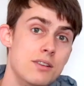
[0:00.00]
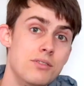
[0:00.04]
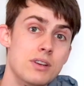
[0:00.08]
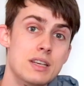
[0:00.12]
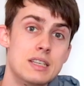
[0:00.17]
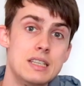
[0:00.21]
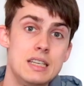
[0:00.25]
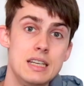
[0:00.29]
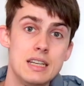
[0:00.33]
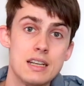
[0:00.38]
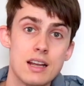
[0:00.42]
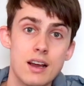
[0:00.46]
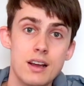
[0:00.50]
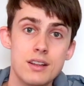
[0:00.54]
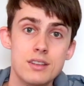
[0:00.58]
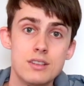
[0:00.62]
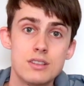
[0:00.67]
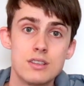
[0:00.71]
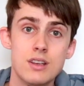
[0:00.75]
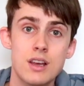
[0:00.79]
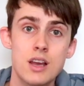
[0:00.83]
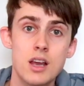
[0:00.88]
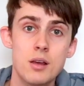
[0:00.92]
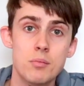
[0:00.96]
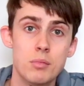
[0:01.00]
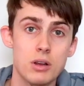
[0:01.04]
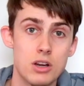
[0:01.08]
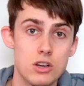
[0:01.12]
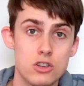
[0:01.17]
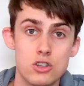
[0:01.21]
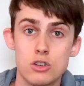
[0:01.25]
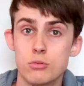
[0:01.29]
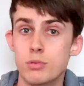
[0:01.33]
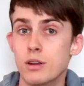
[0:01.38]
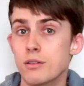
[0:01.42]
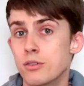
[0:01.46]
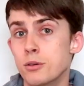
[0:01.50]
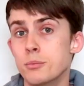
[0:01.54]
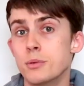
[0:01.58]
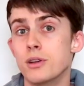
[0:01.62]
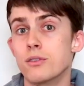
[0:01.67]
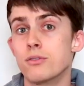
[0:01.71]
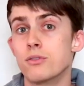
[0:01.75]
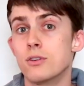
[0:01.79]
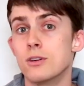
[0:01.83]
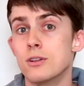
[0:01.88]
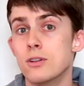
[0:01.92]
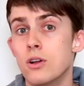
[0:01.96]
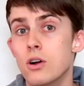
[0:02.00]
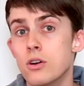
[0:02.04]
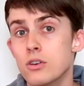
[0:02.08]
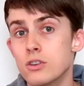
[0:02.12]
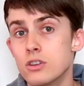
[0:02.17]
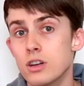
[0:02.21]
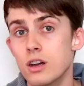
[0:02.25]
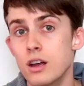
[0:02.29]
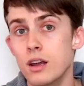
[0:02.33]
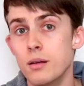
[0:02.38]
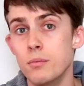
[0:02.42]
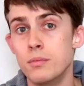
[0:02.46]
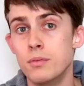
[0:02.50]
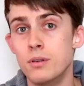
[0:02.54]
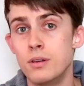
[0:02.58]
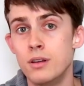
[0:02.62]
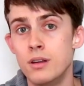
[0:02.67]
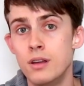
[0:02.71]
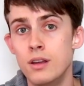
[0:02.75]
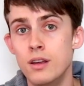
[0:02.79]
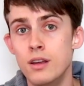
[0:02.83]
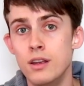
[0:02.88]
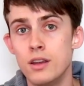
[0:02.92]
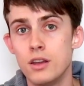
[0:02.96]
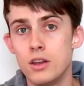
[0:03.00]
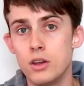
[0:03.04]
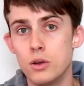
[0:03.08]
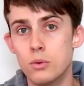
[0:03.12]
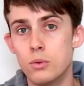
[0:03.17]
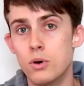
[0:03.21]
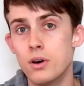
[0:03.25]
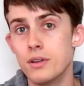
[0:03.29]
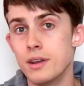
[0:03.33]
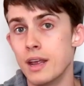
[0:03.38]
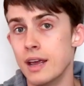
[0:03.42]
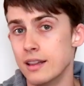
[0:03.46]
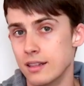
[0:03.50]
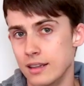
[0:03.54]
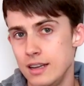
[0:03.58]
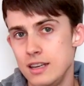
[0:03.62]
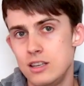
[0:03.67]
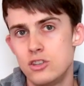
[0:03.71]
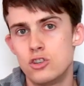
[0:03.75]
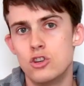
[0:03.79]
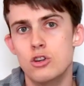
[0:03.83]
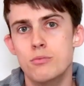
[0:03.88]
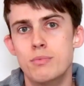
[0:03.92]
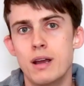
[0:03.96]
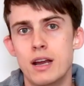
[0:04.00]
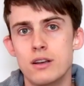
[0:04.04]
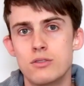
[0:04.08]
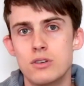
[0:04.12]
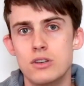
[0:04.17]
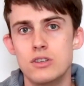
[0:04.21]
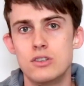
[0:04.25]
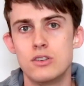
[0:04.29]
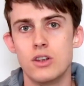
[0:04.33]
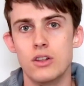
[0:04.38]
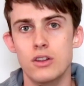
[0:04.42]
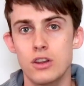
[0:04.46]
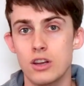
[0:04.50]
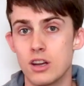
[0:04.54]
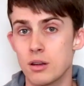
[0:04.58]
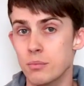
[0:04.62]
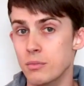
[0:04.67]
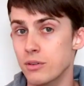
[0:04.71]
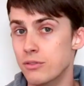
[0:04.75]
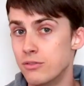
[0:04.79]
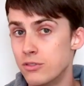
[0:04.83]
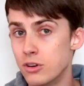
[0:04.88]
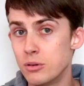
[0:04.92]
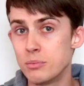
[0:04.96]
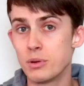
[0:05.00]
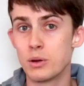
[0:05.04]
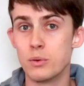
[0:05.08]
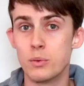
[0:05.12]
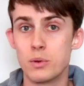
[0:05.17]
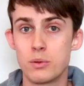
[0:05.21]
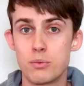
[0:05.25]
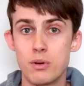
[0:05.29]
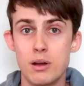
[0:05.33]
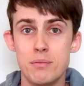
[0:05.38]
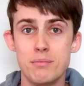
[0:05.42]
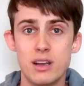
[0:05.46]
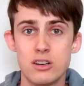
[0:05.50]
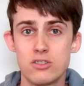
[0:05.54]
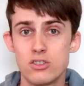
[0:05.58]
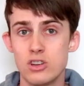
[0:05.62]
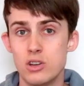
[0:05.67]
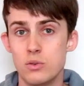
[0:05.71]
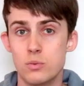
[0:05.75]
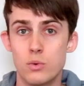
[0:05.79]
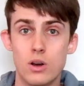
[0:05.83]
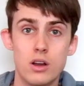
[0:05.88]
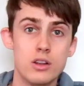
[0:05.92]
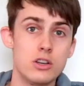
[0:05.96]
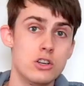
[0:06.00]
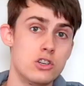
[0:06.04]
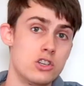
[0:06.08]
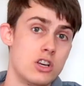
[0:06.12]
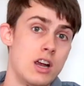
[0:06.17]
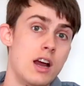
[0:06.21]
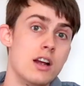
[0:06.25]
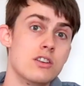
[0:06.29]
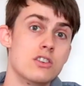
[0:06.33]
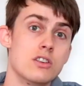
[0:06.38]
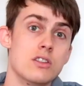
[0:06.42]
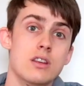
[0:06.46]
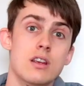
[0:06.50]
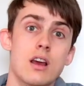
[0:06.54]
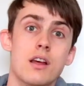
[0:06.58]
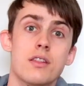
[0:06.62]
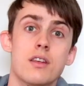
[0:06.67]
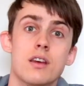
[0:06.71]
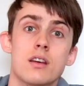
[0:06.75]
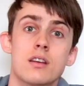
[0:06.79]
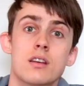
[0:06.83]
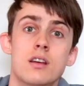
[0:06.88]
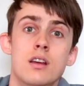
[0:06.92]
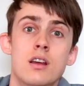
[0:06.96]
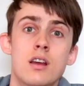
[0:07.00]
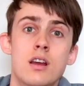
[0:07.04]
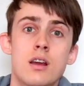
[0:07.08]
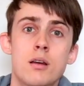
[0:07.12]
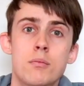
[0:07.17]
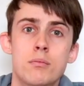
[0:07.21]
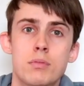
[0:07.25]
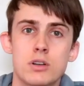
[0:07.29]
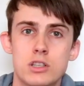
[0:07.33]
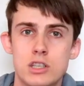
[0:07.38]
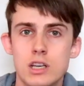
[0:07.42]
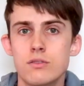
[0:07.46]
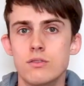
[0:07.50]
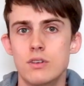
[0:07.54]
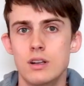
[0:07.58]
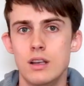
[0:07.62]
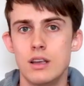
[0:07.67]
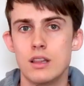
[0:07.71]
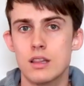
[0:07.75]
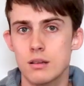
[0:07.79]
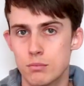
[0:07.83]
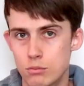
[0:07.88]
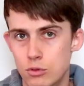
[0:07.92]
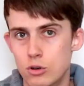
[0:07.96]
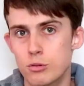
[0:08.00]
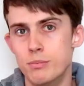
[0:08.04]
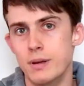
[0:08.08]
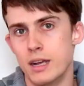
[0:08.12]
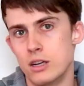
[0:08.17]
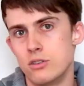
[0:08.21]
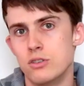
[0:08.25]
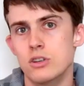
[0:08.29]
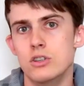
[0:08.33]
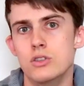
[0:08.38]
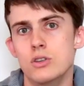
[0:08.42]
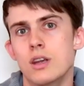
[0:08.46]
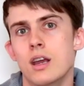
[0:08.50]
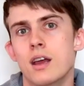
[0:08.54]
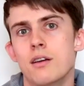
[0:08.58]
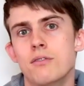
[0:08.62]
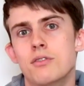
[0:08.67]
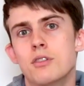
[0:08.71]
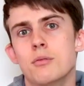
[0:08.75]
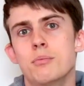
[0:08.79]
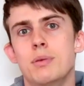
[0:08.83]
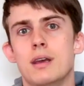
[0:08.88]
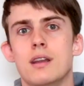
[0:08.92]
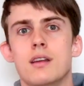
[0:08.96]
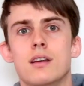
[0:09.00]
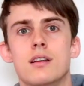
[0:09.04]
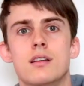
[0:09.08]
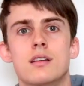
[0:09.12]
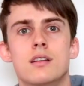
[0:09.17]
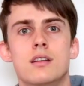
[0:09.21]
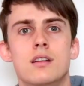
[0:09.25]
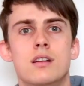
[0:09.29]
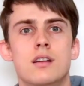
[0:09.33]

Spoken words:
of SD cards, because you'll be filming for a long time. You'll want at least 2 batteries so that you can be filming with one battery while you're charging the other, but generally the more batteries you have the better.